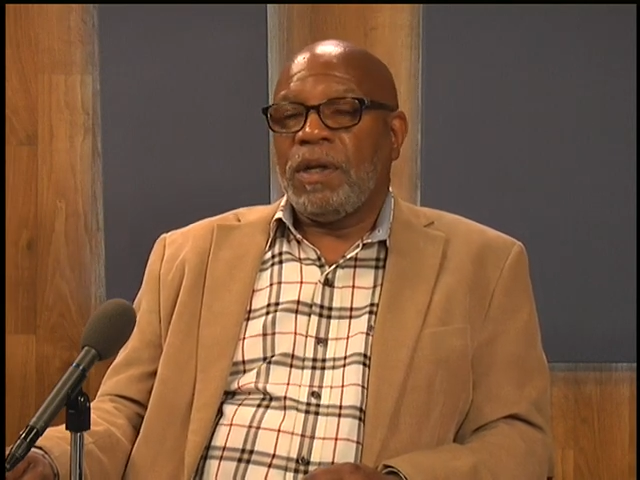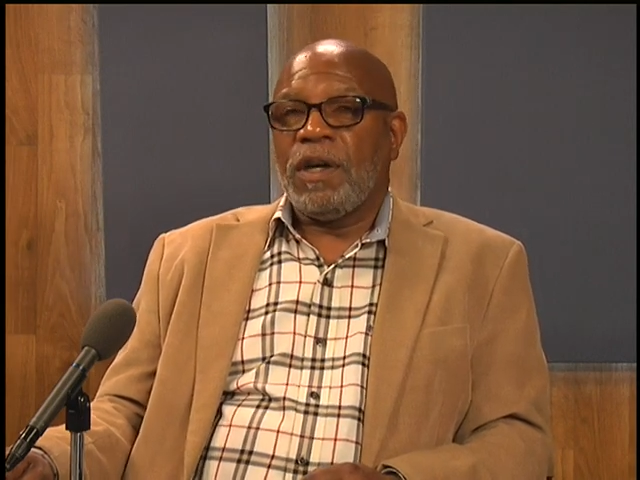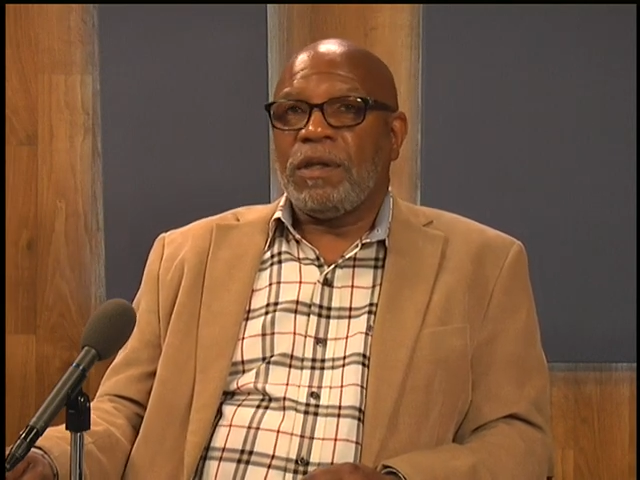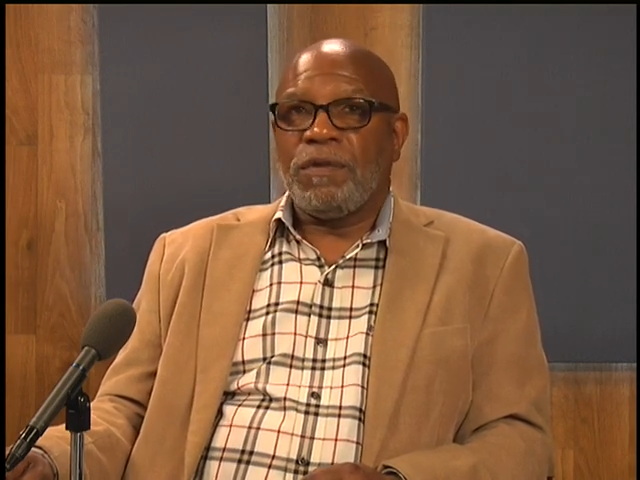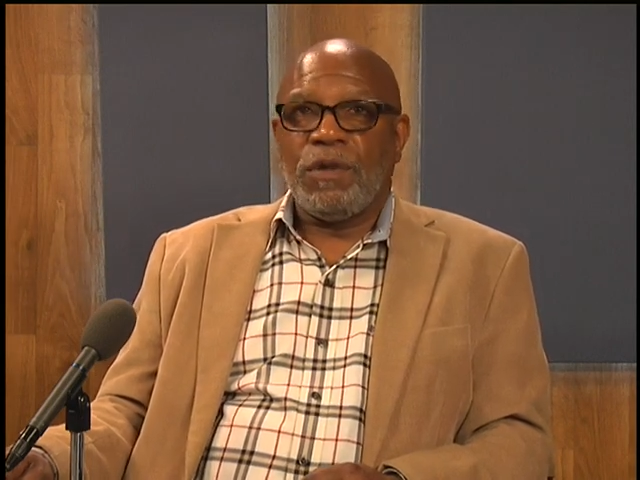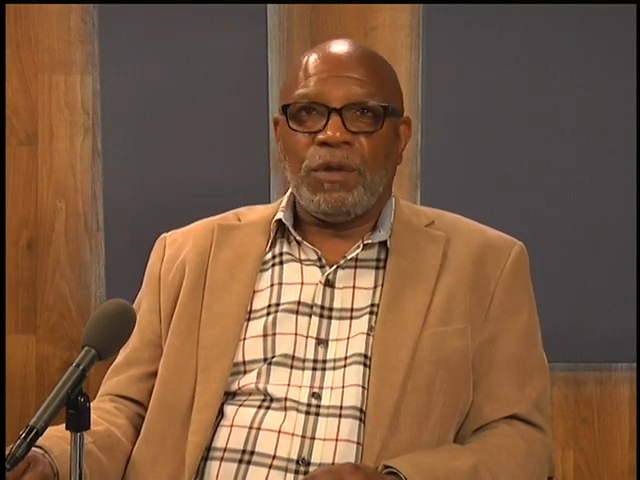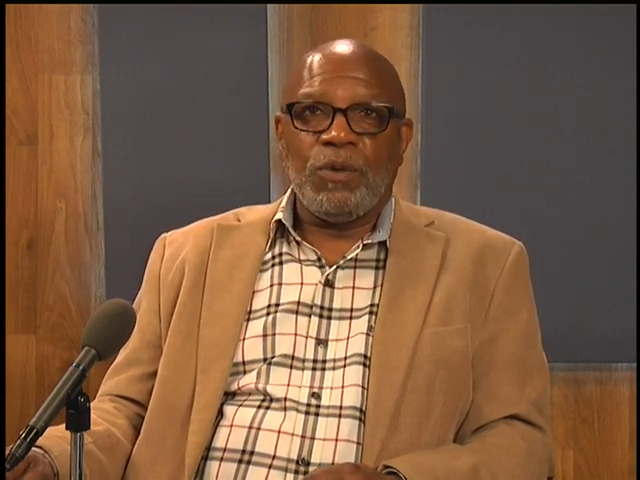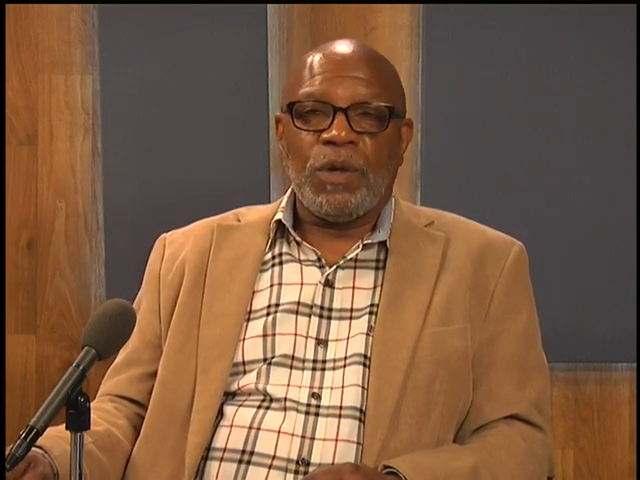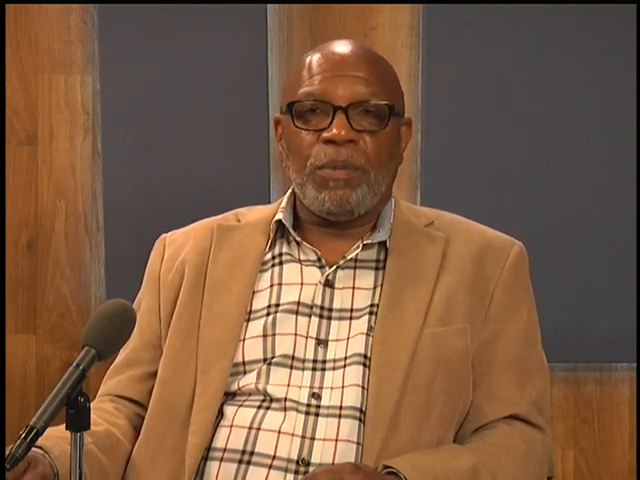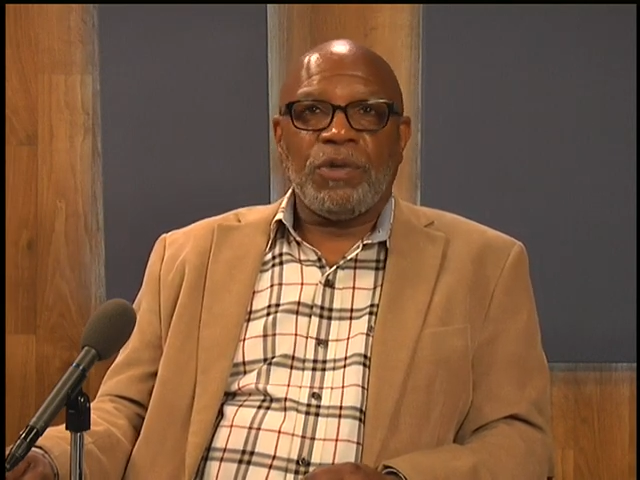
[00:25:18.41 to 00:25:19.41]
Because if you
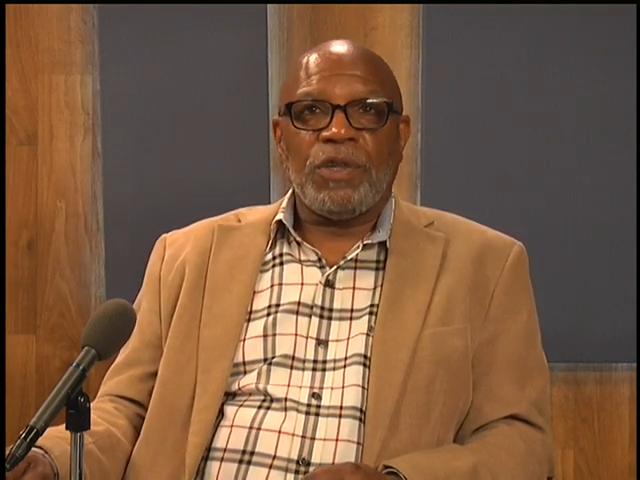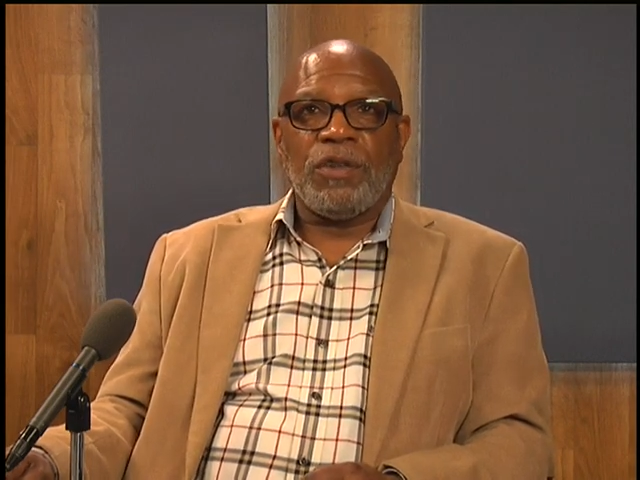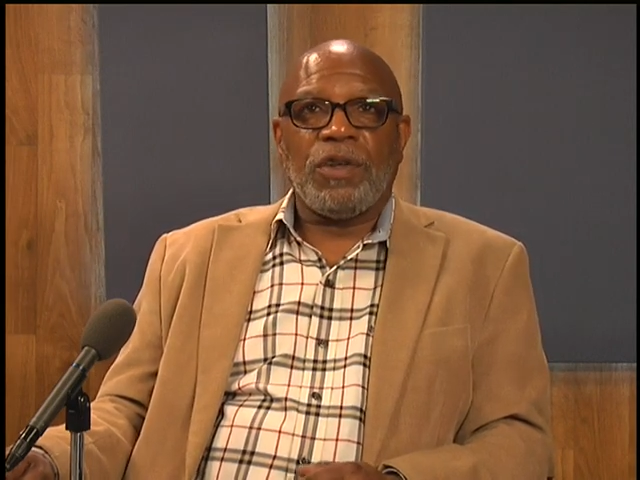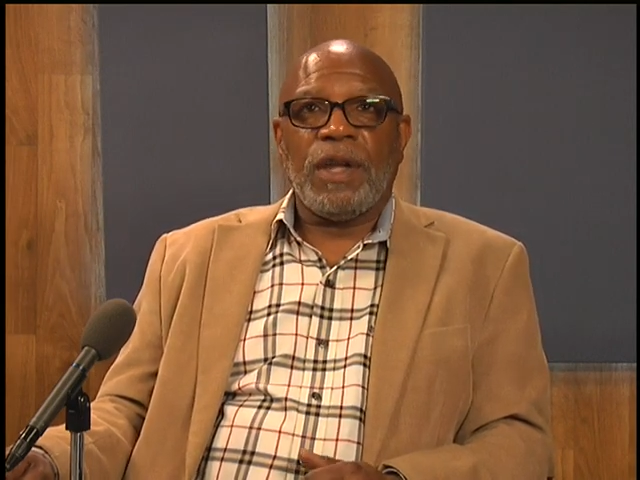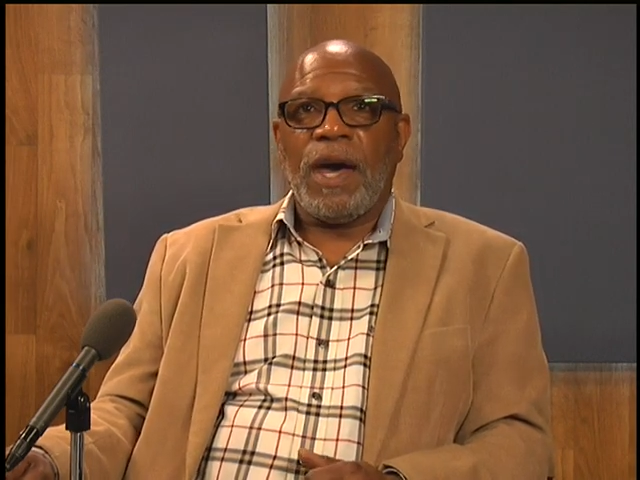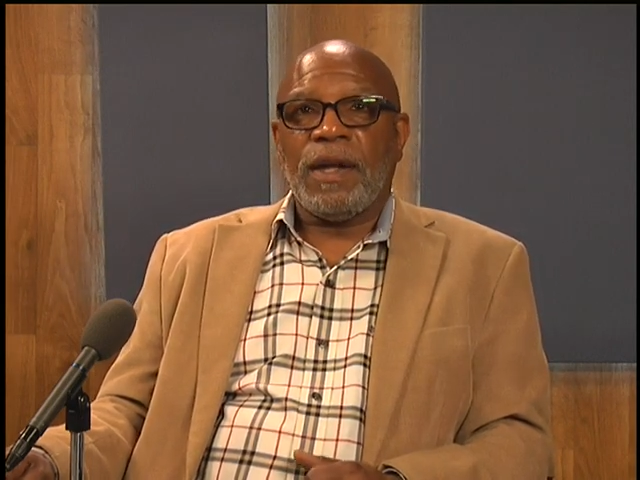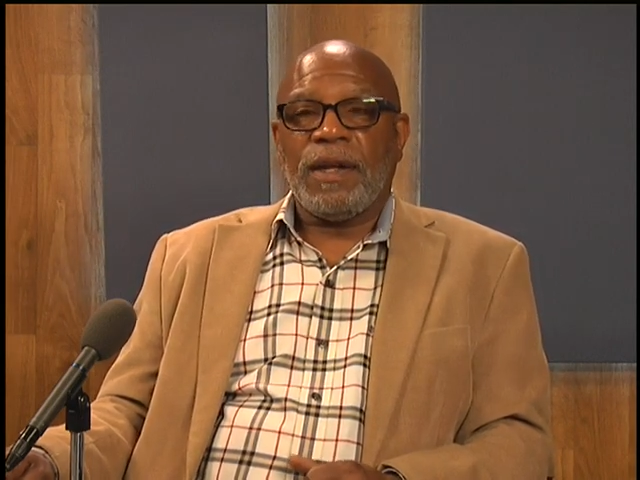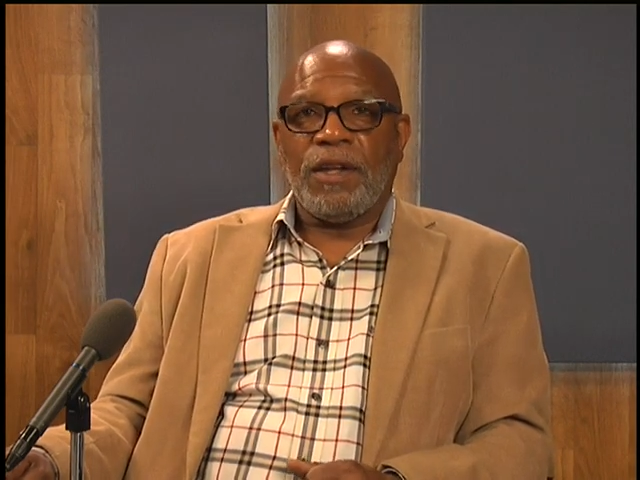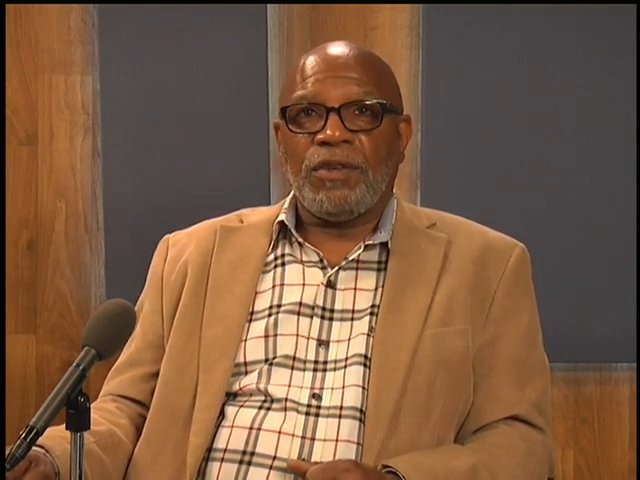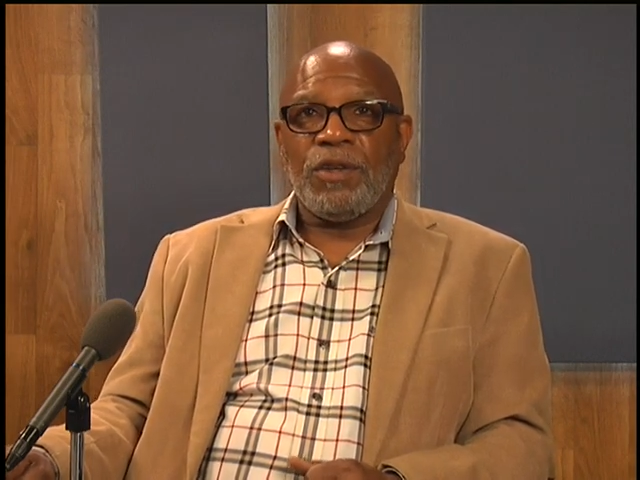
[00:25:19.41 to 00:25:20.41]
do, I'm going to shut you down
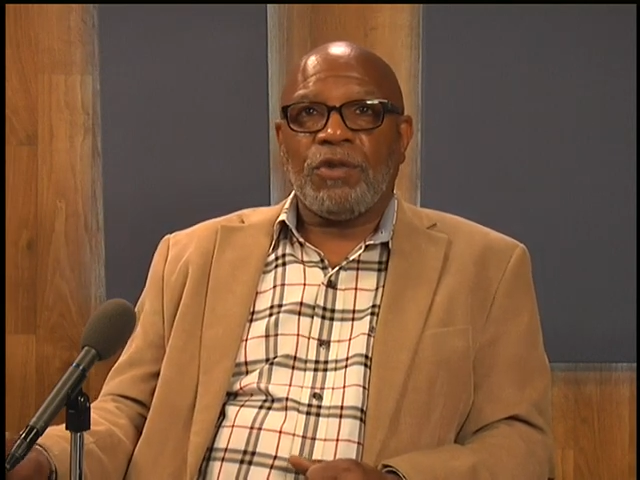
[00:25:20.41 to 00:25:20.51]
and let you